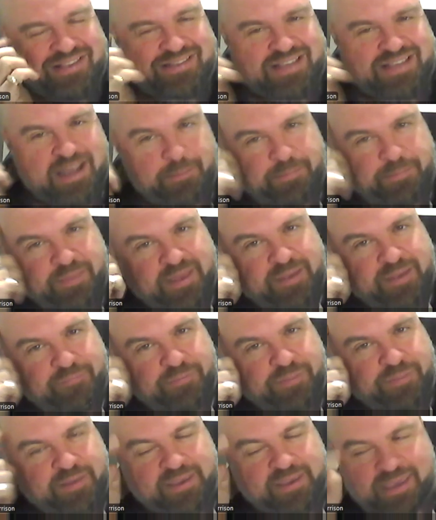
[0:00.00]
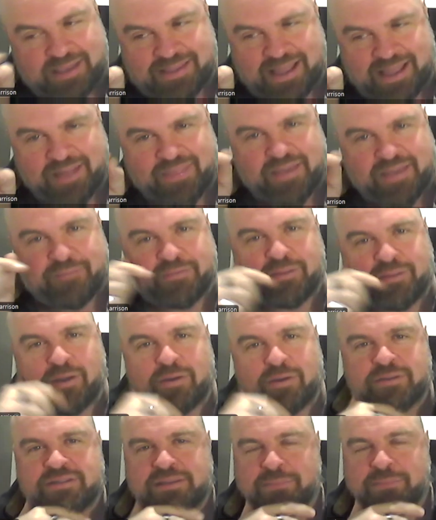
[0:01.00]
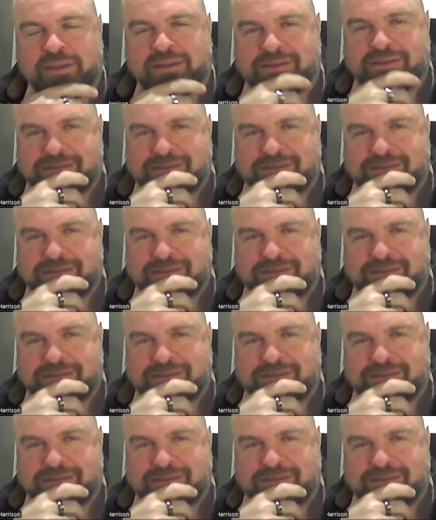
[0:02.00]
See, up there for thinking, down there for dancing, mate.